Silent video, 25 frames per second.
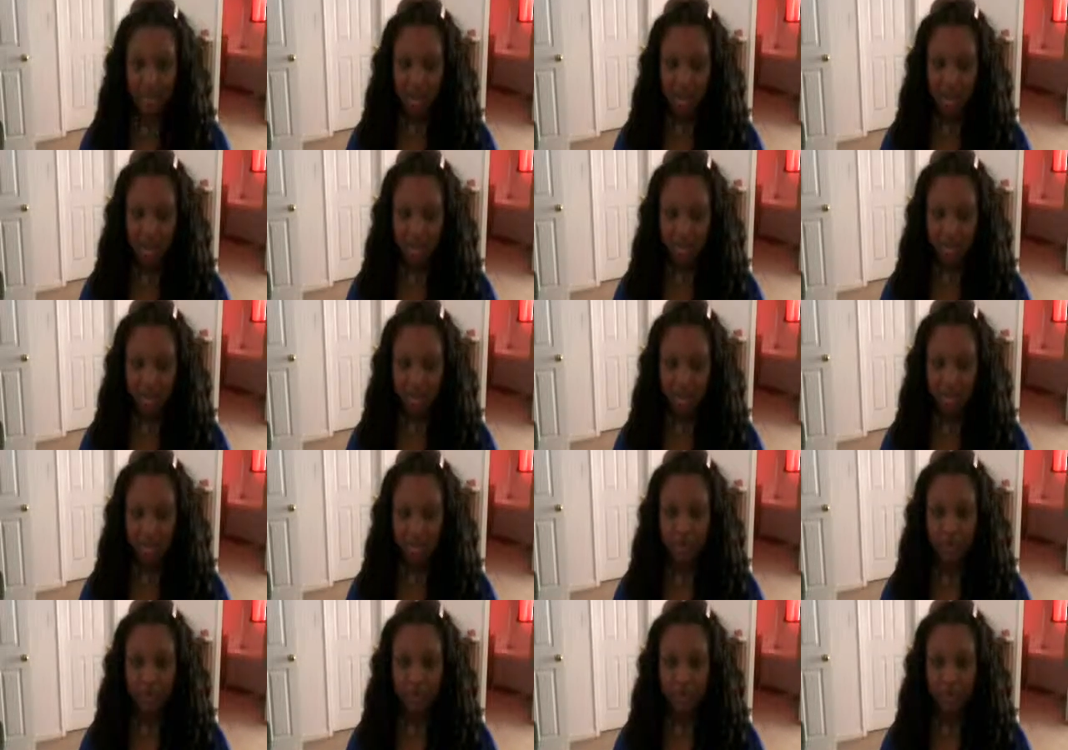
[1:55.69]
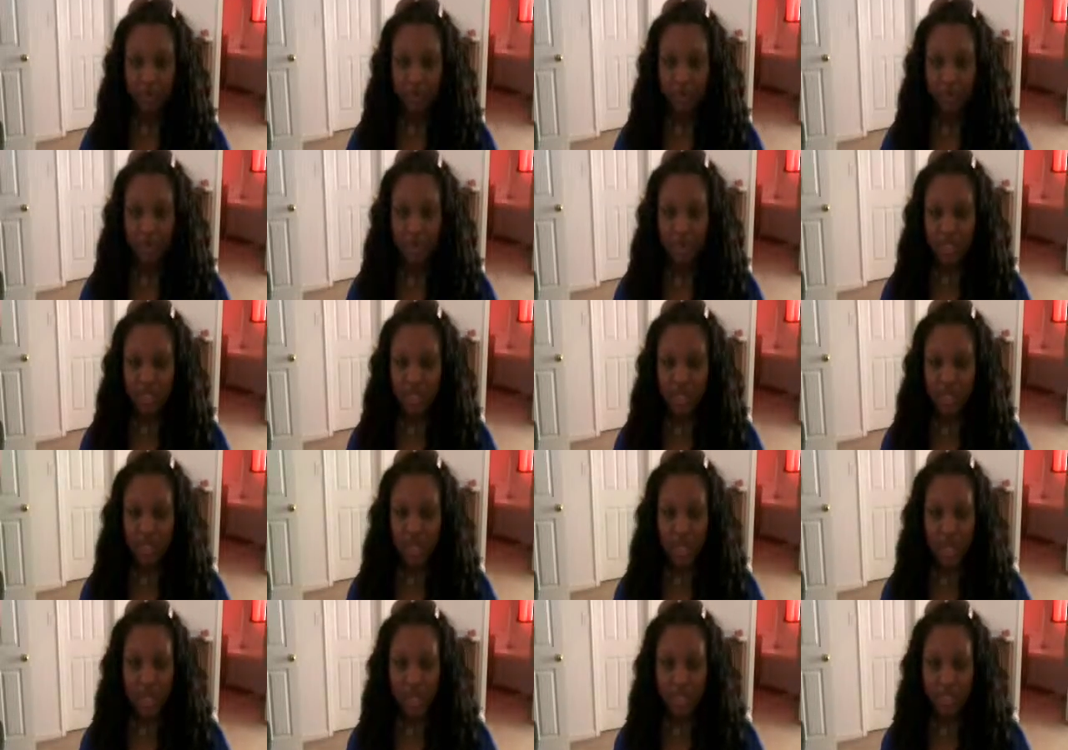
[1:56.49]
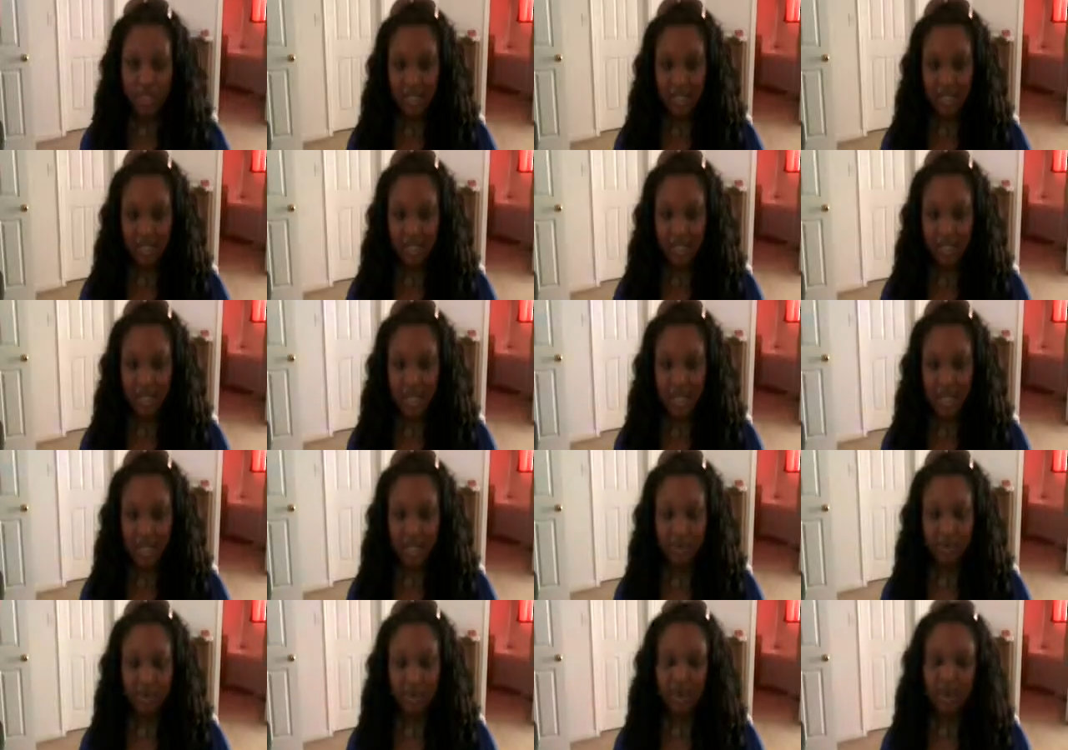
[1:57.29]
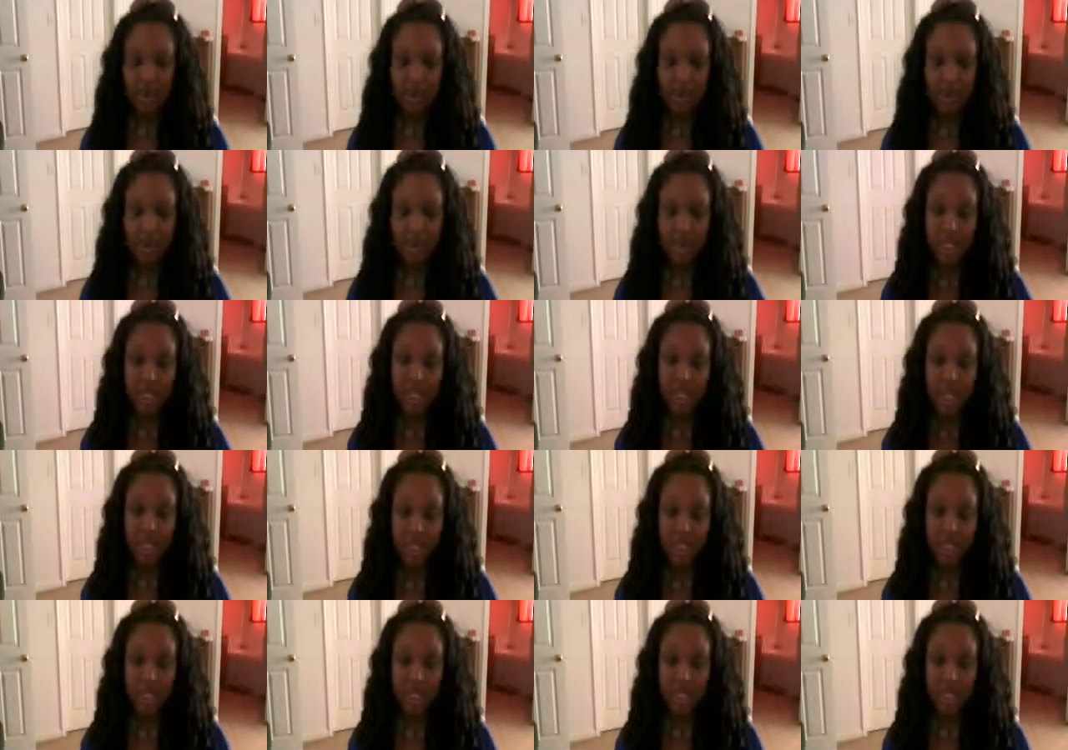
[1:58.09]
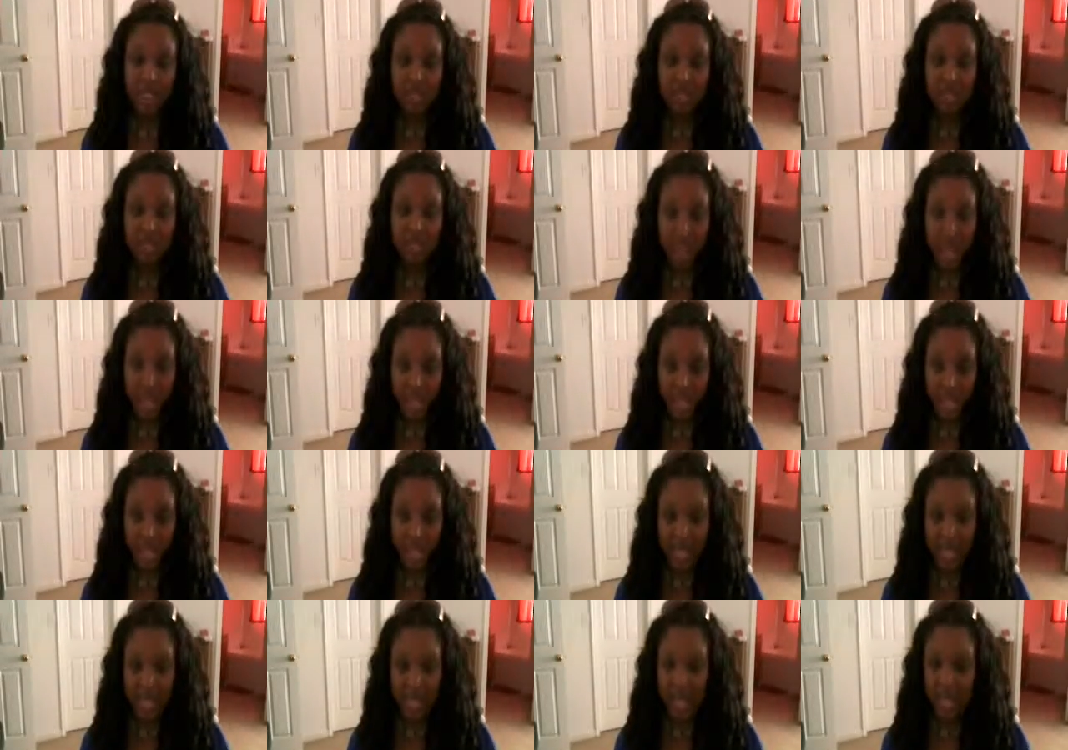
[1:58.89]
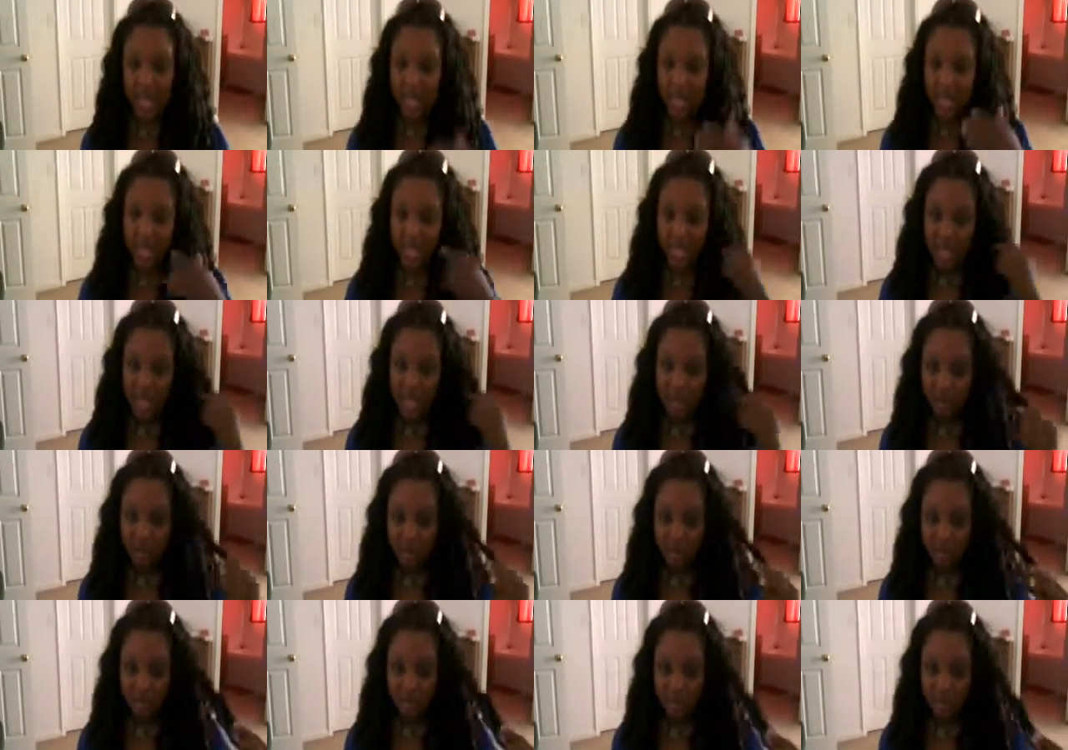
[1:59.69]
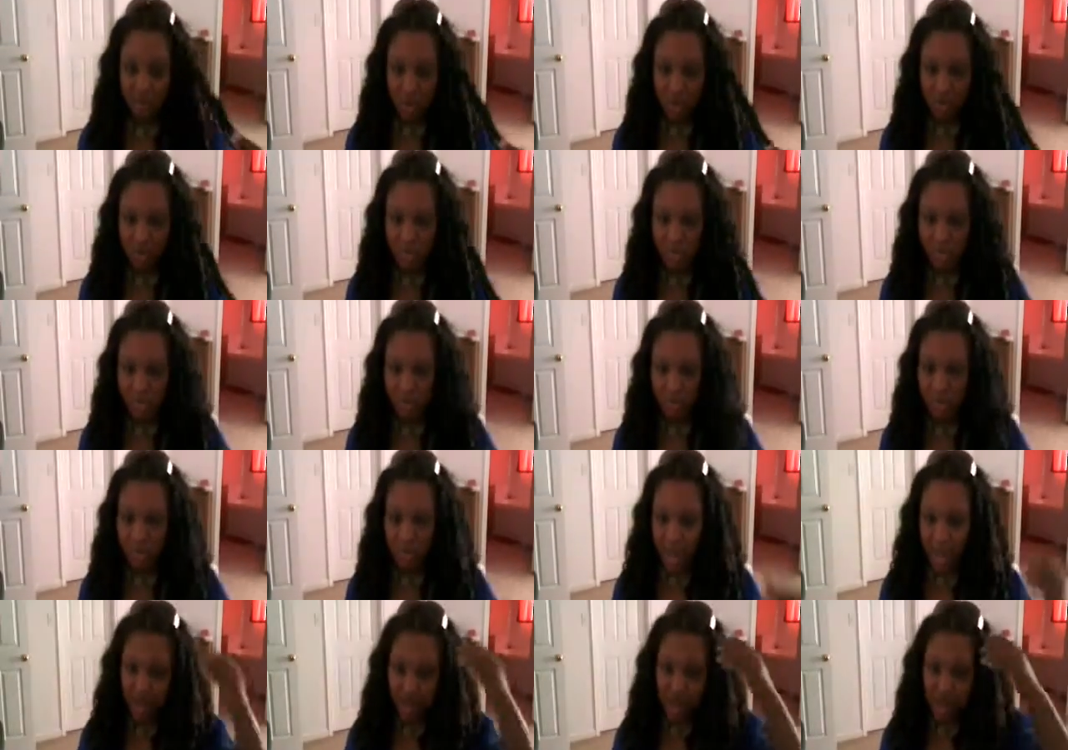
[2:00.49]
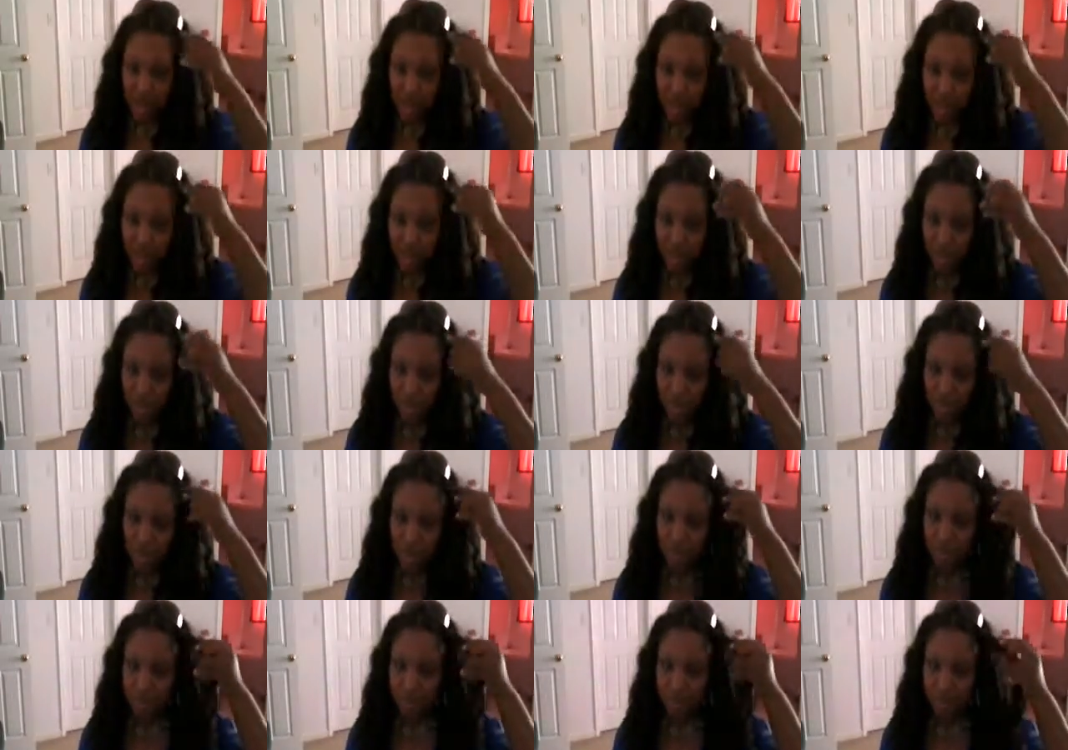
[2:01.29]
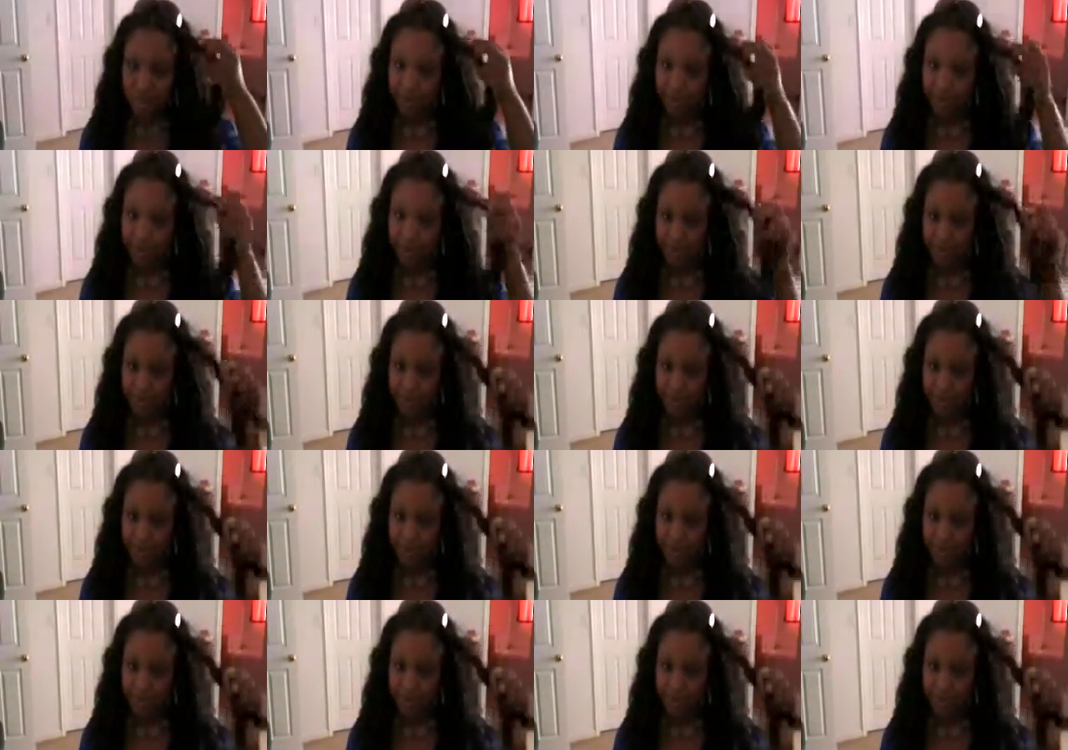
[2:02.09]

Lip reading: When I first got the hair, put the hair in my head, it was more of a spiral curl,